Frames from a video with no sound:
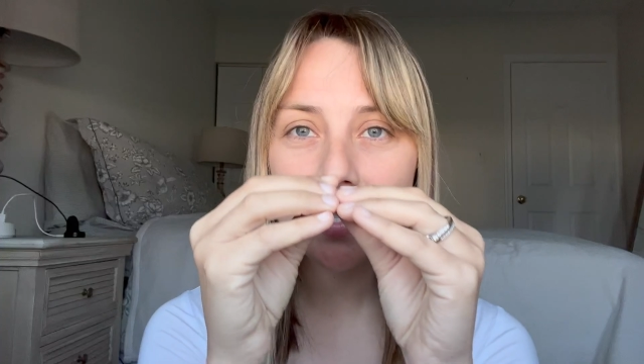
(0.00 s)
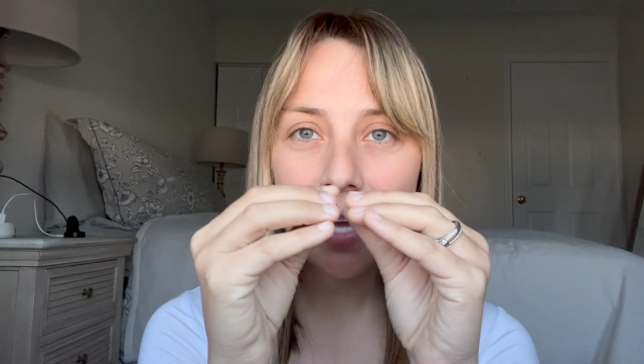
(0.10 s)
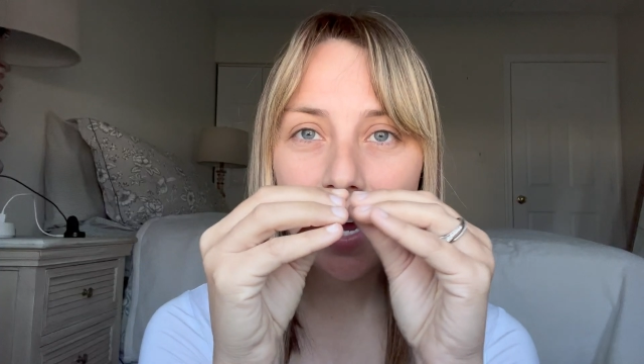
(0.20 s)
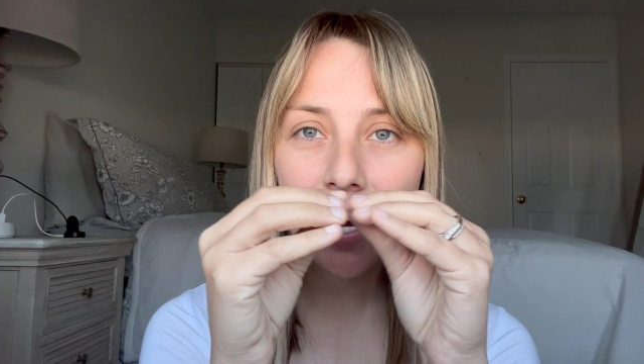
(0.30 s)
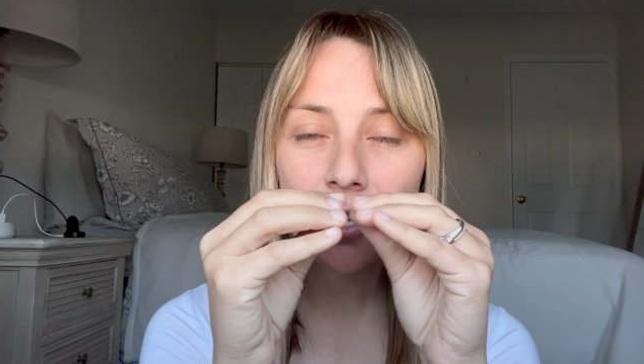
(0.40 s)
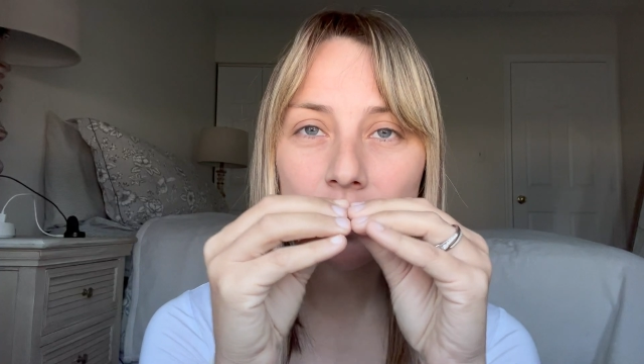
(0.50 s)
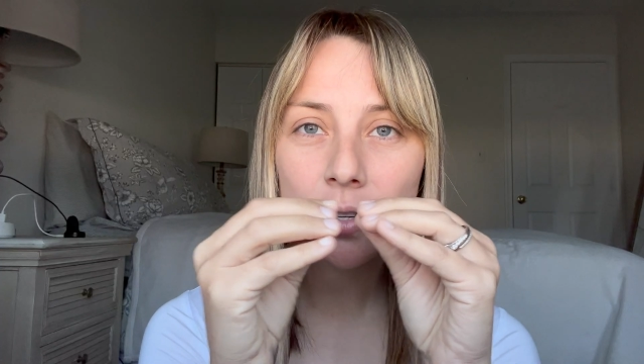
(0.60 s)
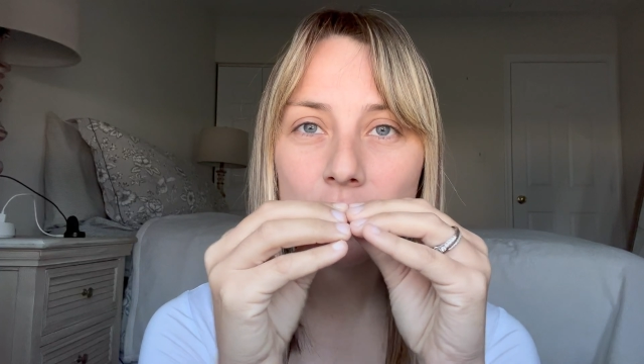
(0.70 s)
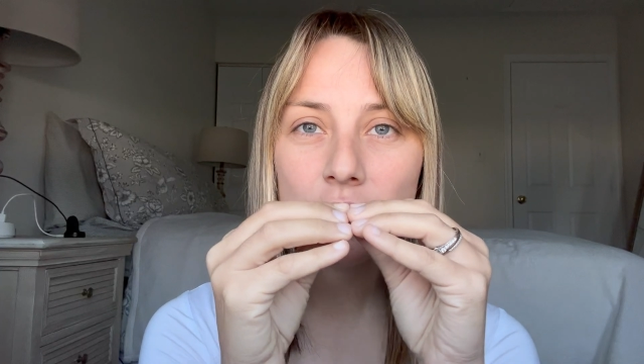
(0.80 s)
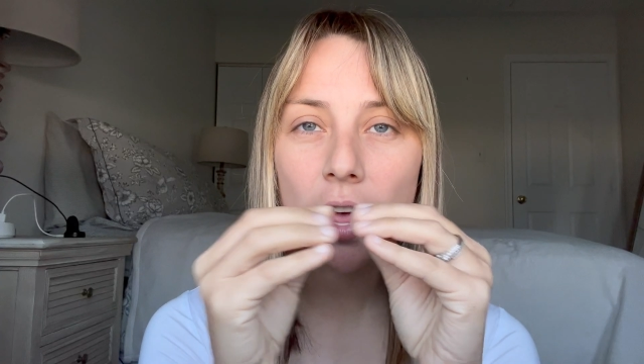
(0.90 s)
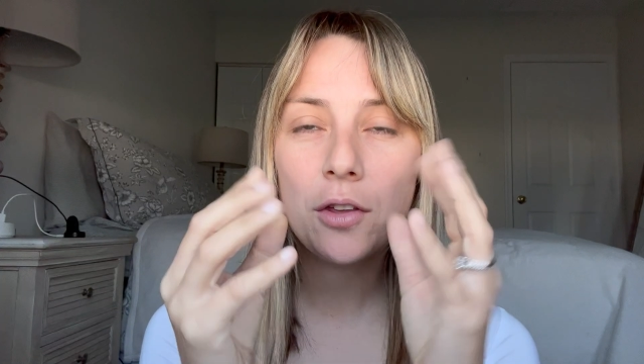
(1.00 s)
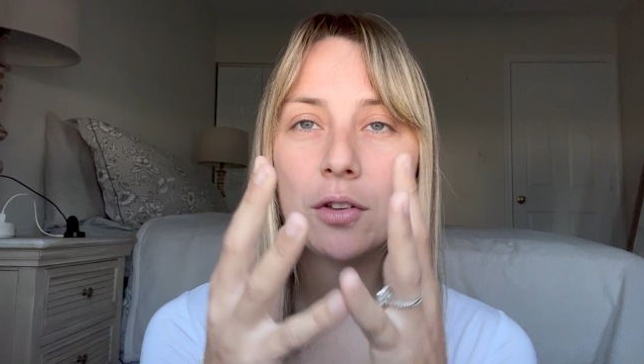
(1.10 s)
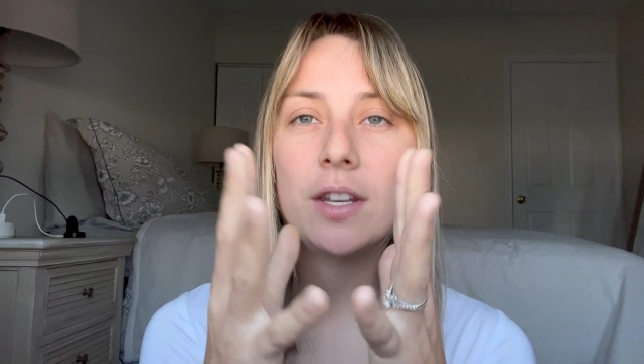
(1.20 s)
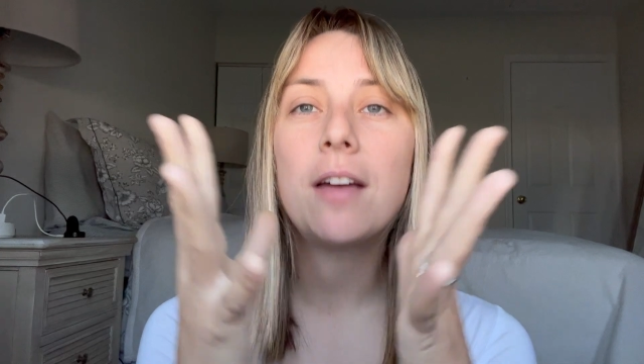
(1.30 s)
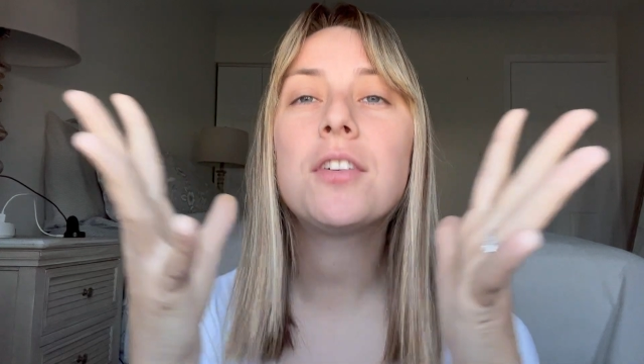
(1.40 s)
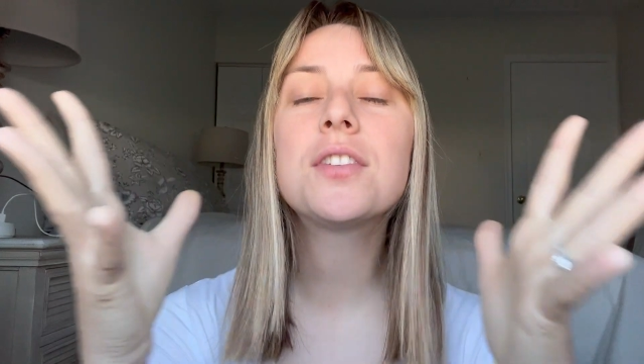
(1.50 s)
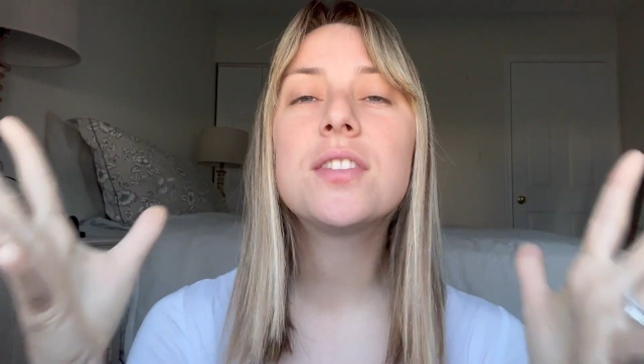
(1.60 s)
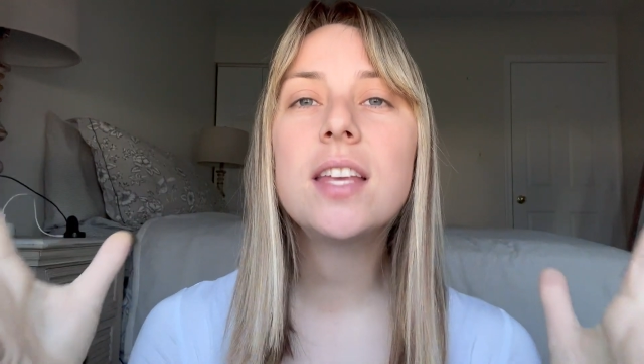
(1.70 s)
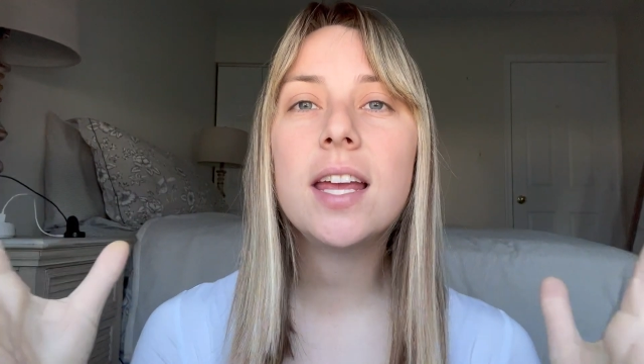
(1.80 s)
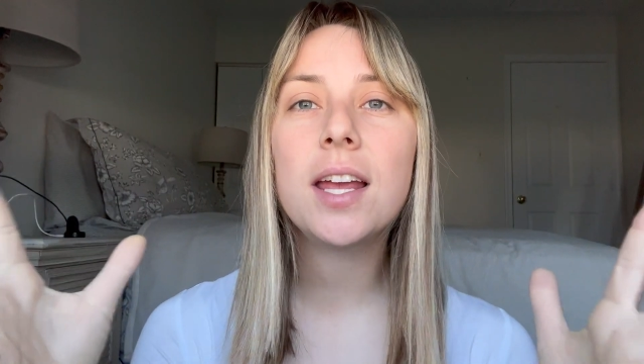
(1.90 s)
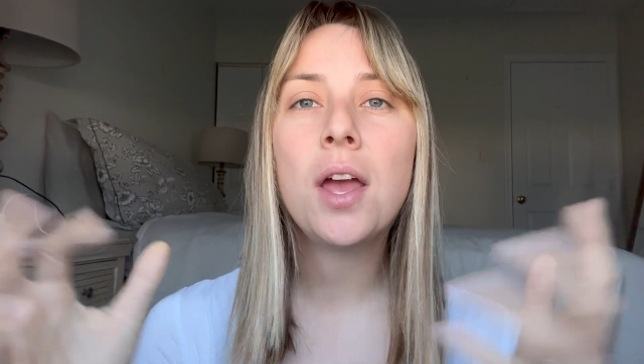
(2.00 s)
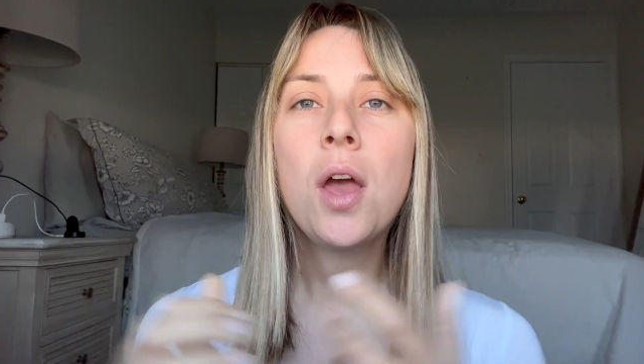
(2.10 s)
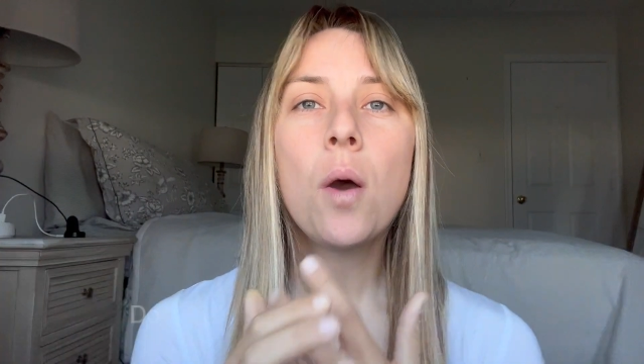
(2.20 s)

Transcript: stay in your little shell, you'll never see